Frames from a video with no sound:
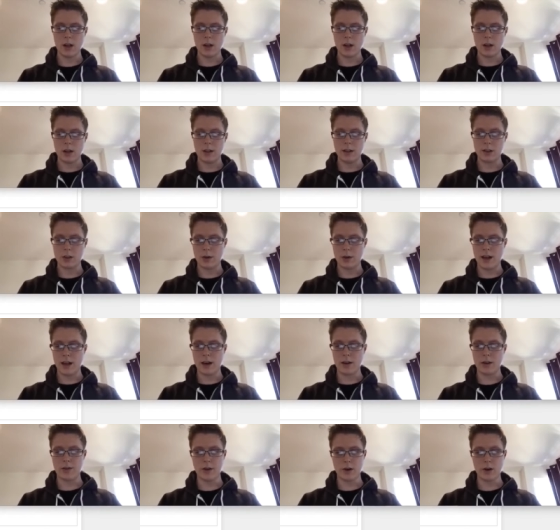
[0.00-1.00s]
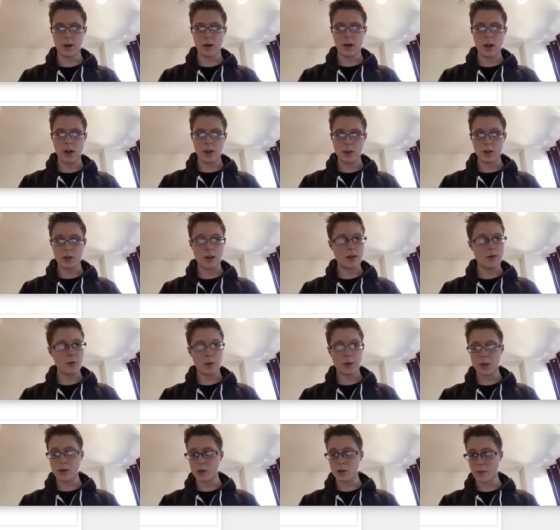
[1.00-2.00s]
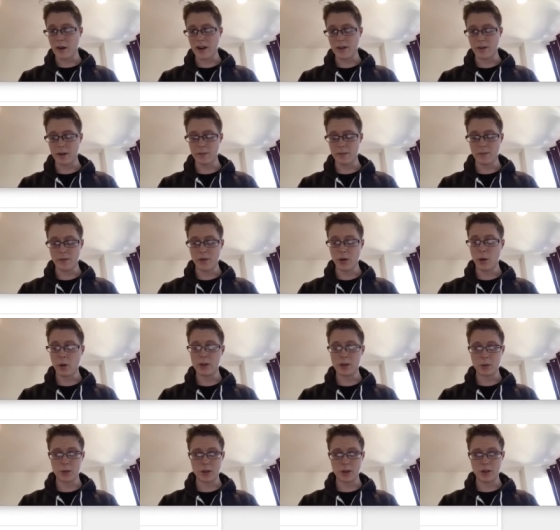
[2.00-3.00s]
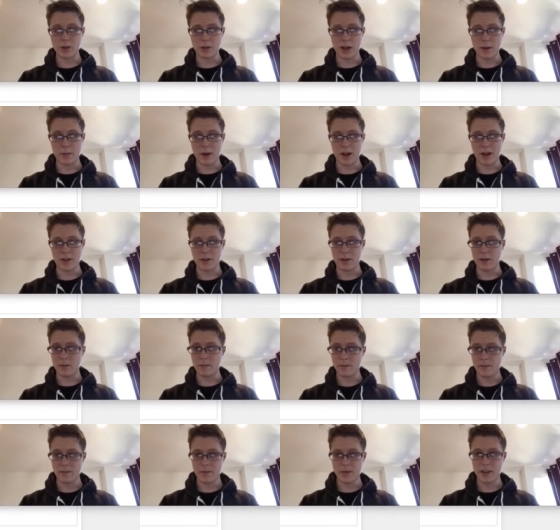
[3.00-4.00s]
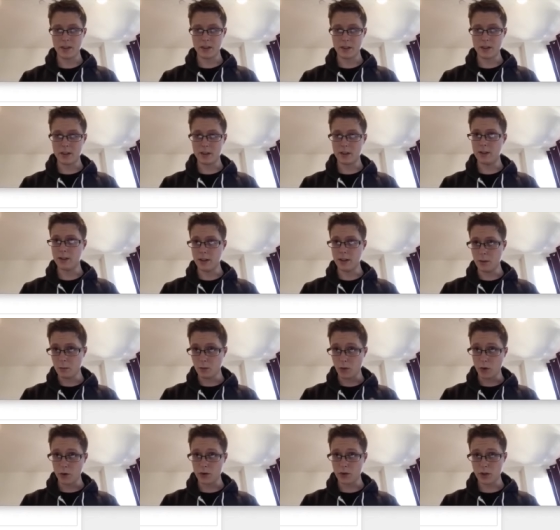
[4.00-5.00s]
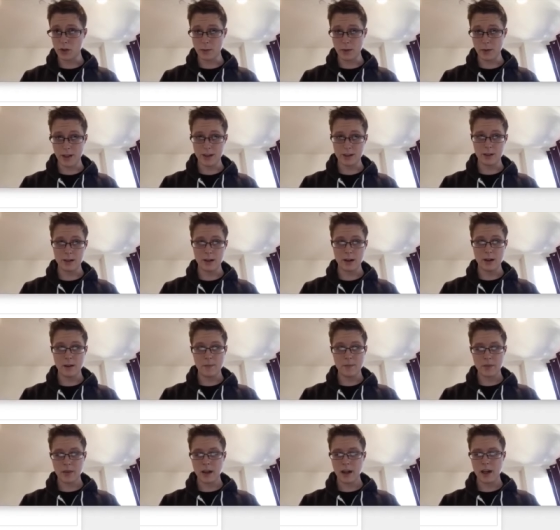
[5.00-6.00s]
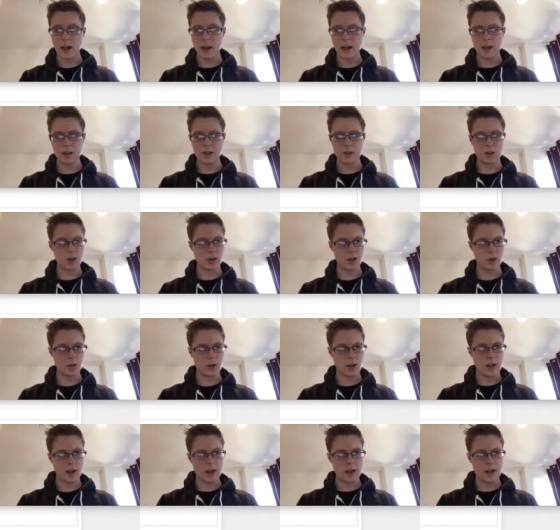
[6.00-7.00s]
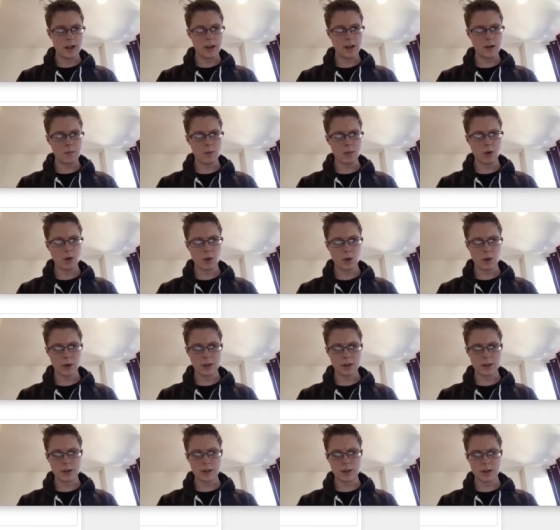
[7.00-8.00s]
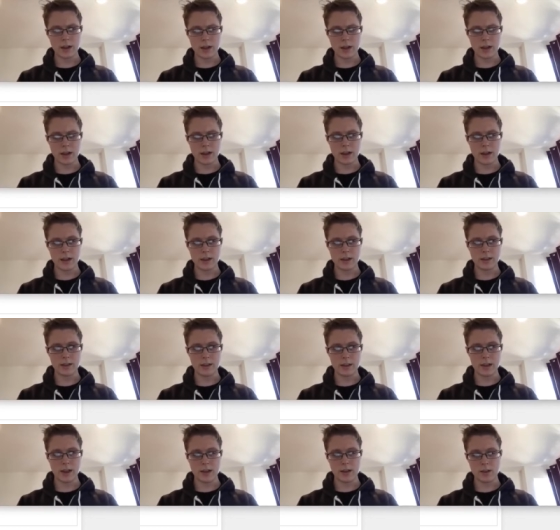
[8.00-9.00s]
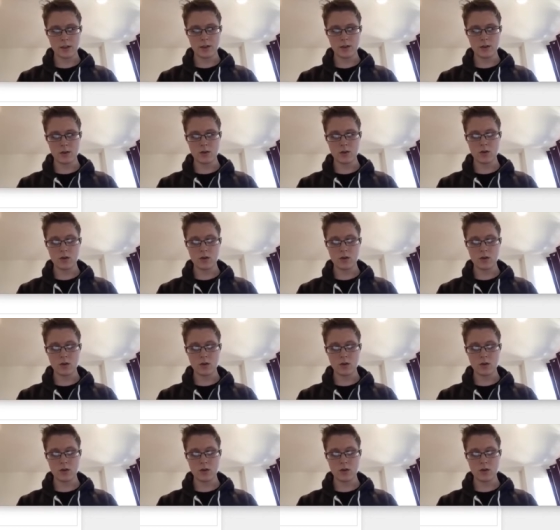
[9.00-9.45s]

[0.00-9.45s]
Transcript: let's quit out of here. So you never want to use Python. You always want to use IPython. This, this is the important command. Uh, so import uh, TensorFlow